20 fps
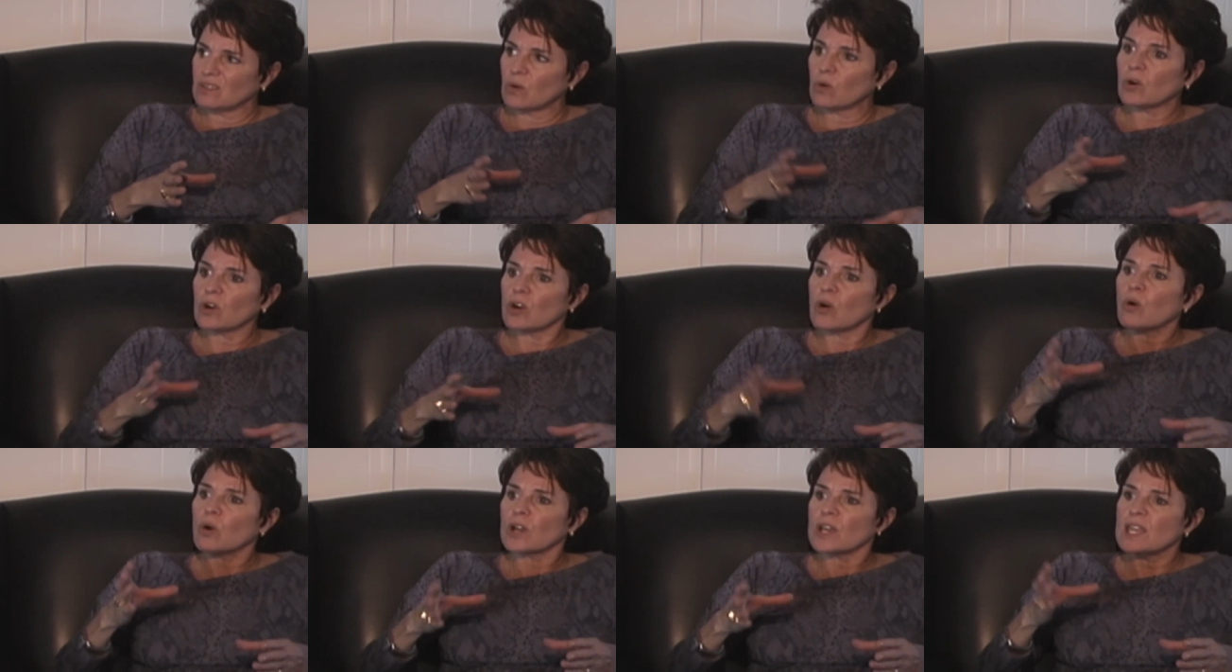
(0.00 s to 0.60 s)
Or,
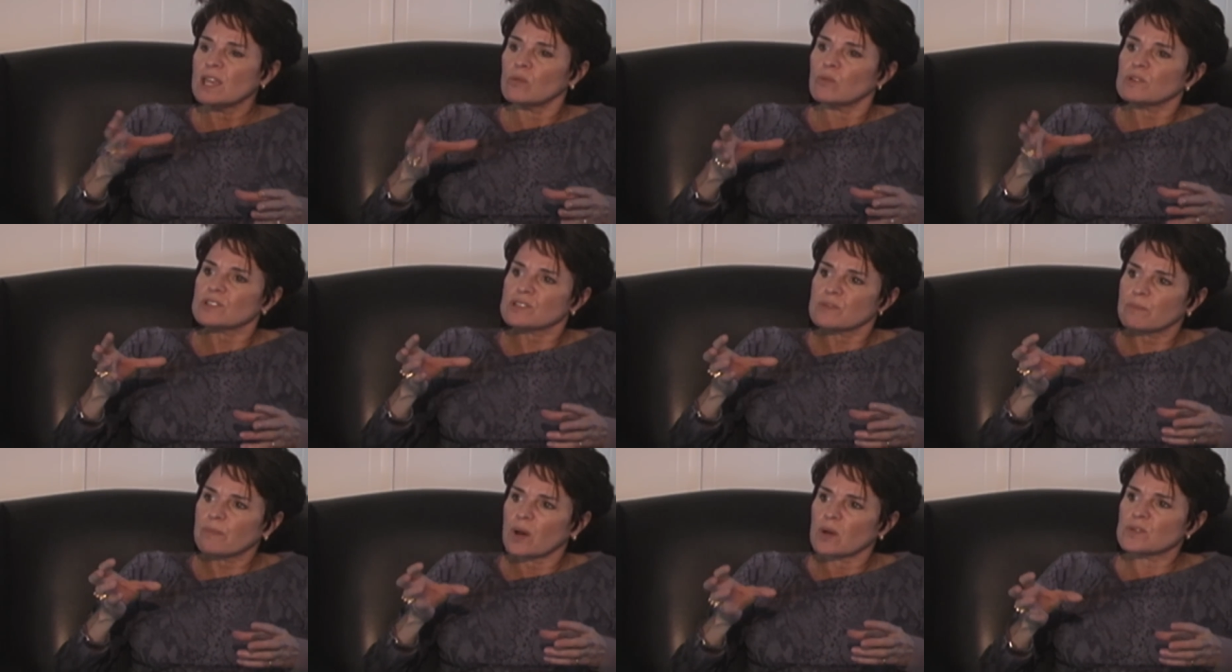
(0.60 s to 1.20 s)
or he was
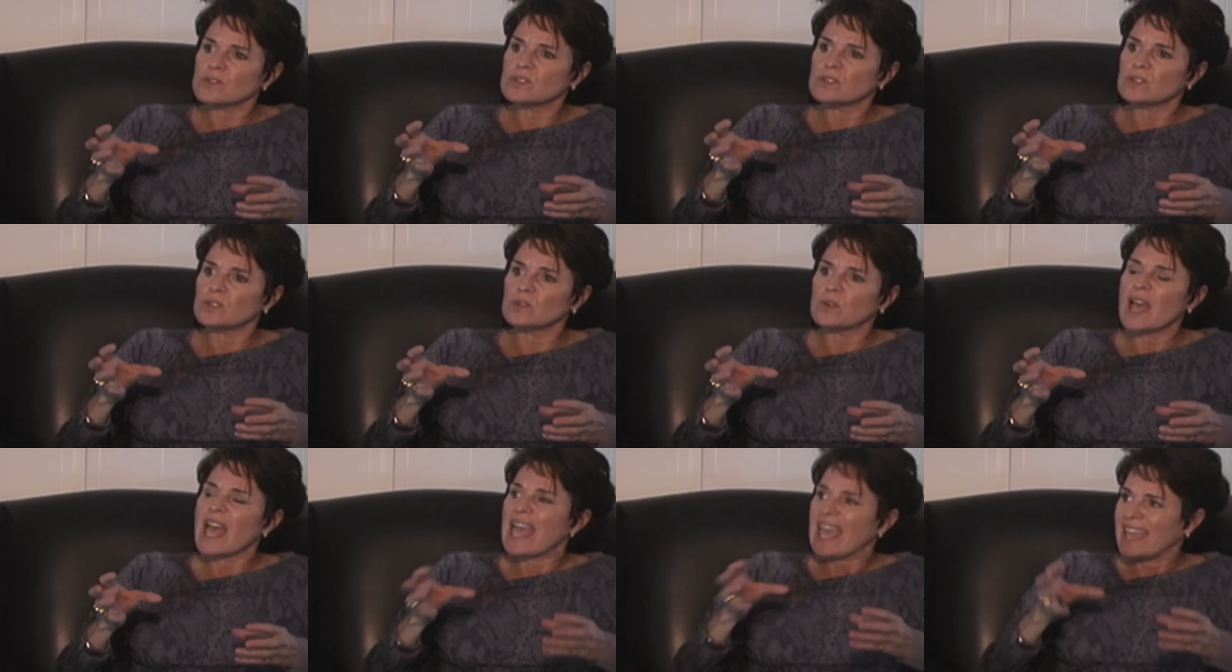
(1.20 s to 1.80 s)
supposed
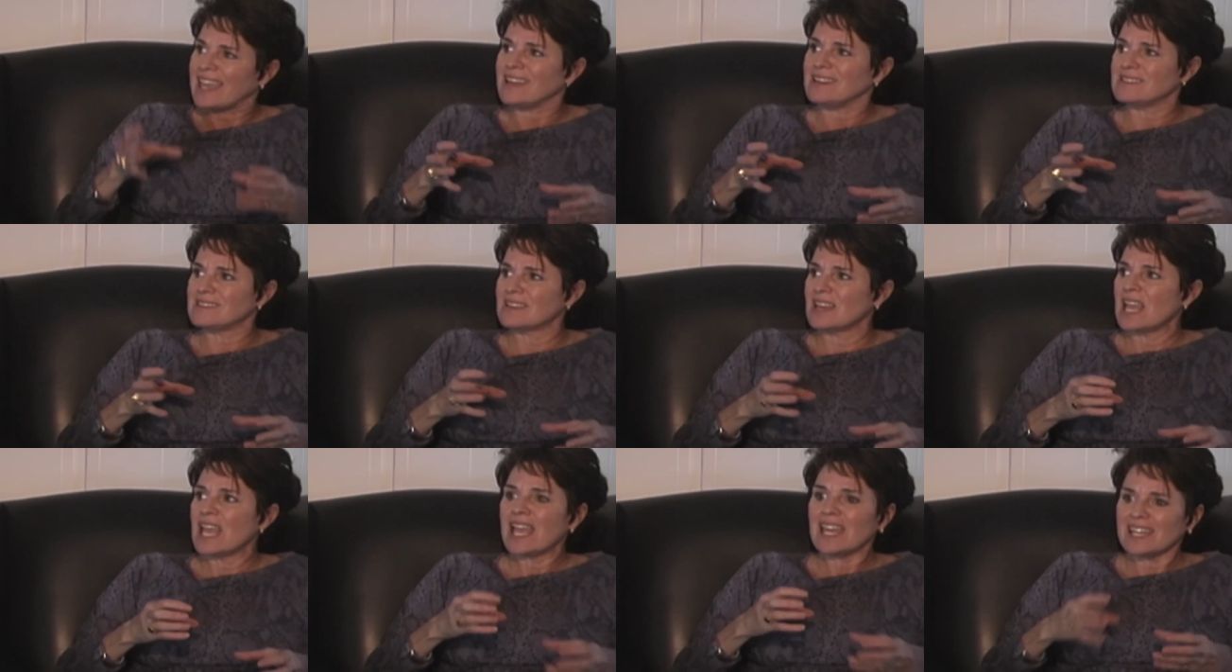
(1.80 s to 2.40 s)
to hate,
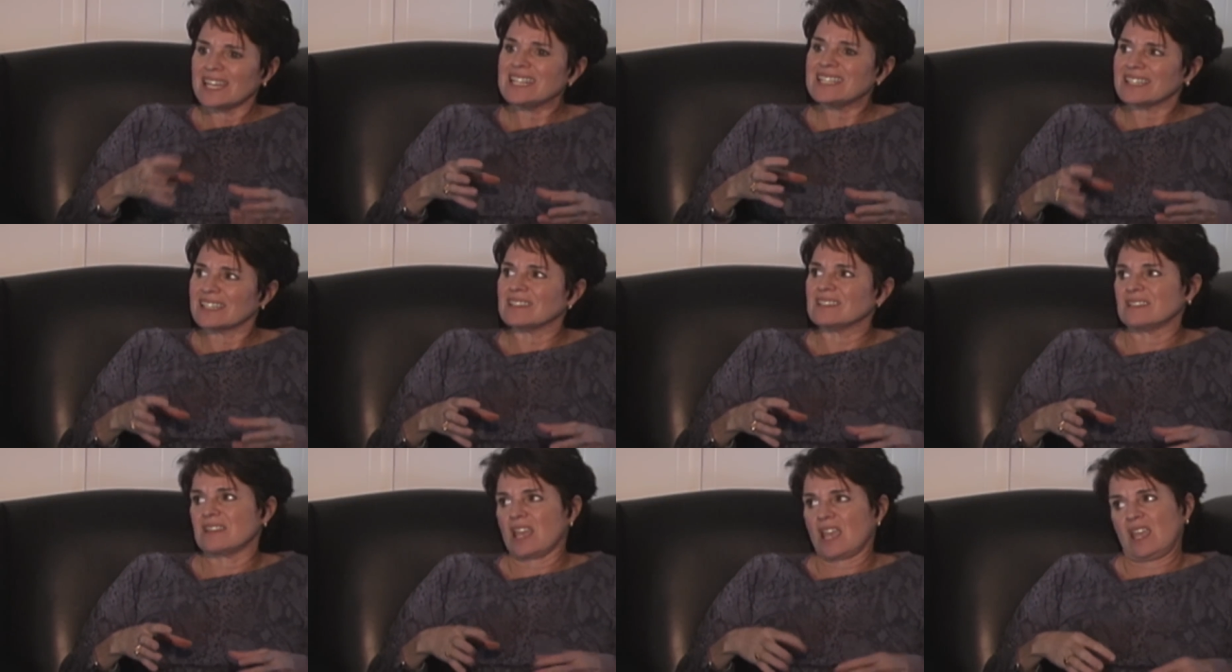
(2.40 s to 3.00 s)
and he
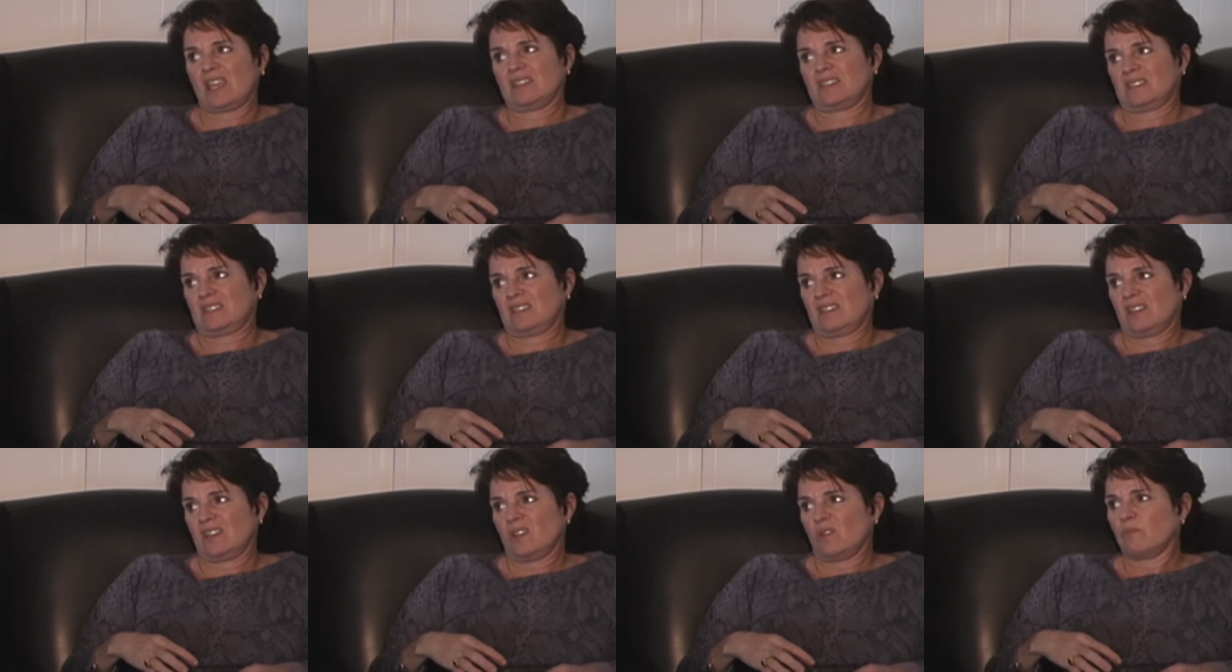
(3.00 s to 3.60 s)
didn't hate
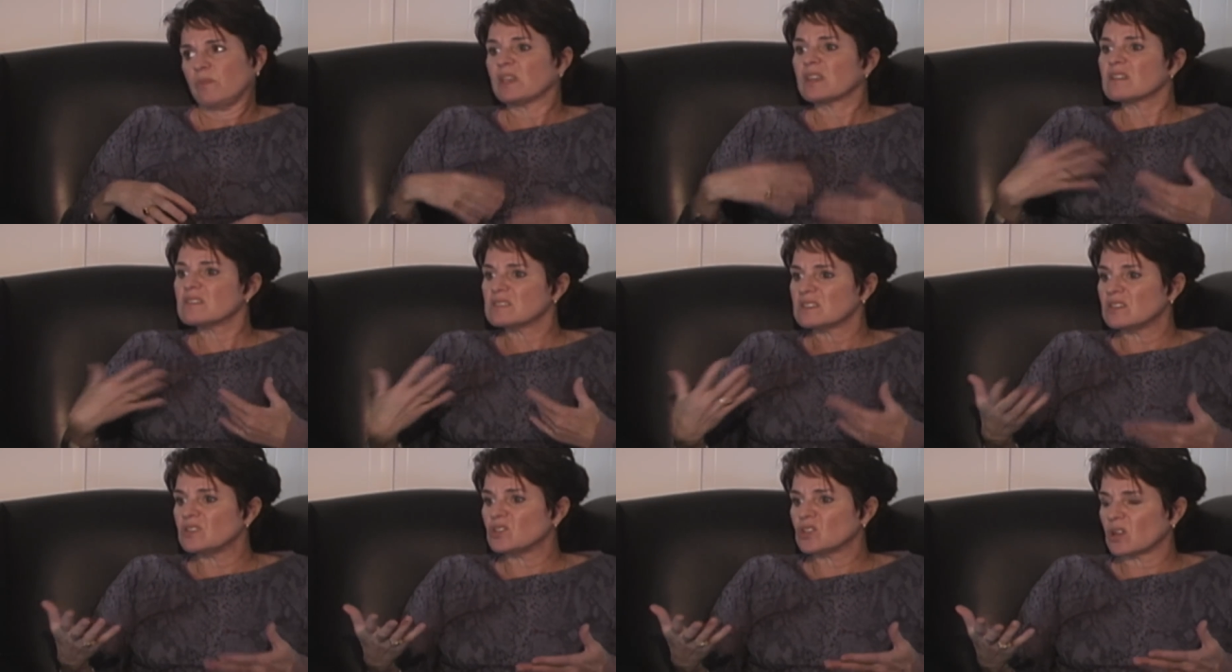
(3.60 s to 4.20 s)

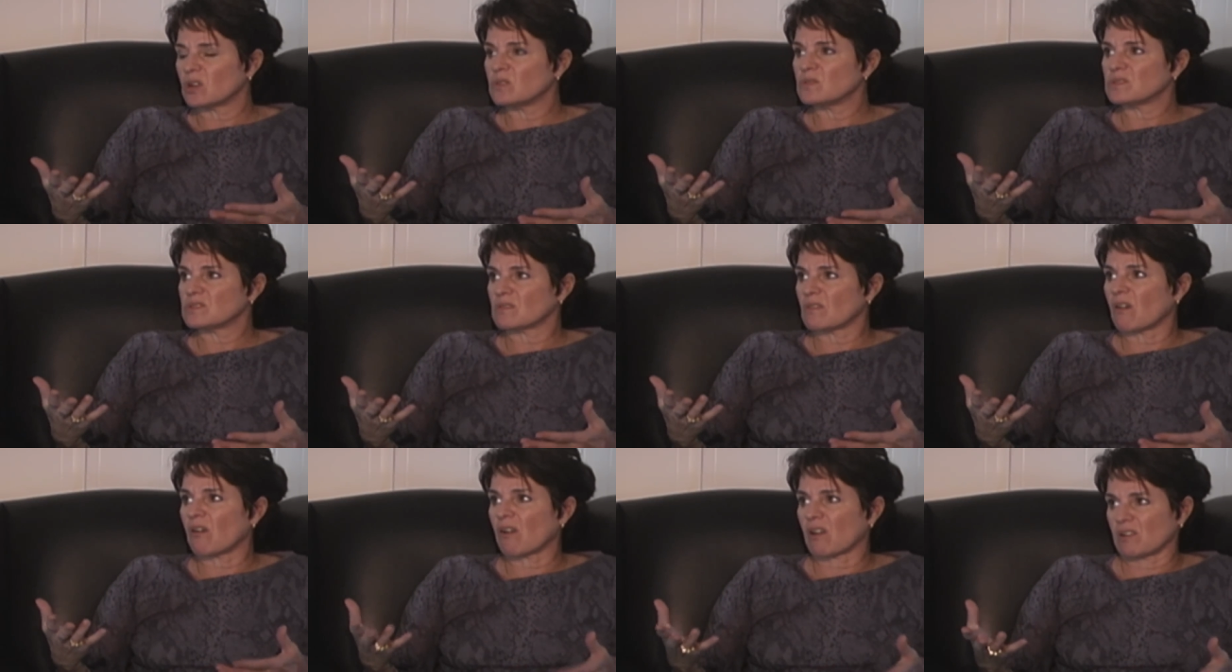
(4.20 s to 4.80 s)
because he
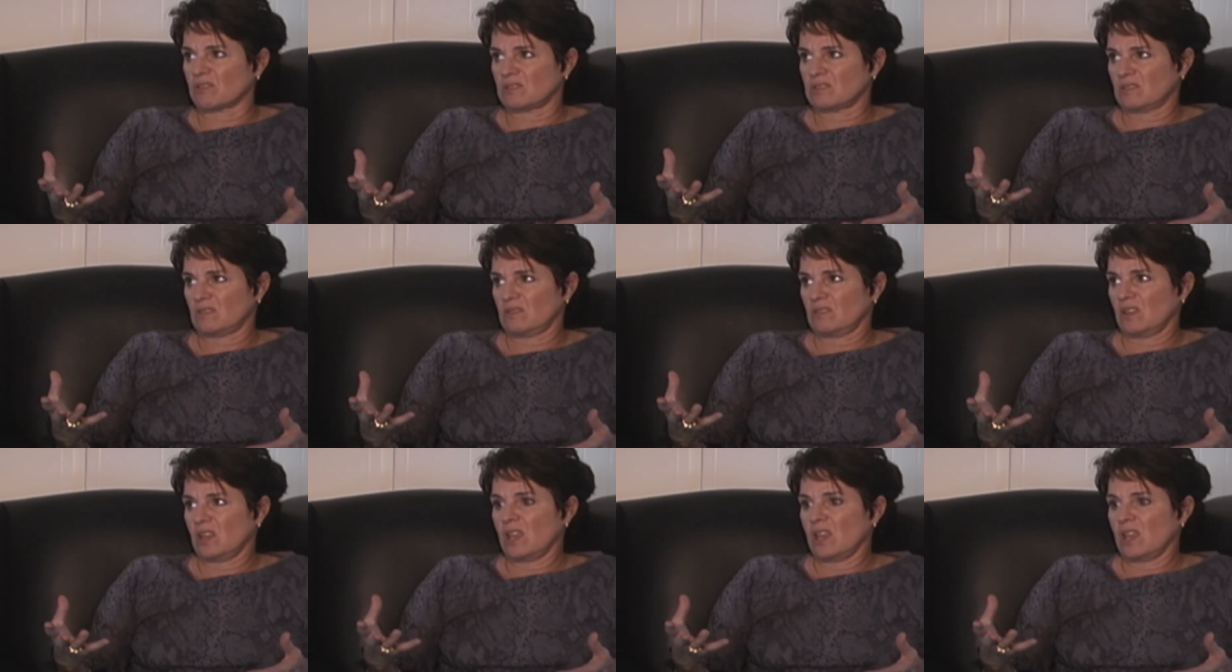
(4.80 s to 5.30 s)
chose art.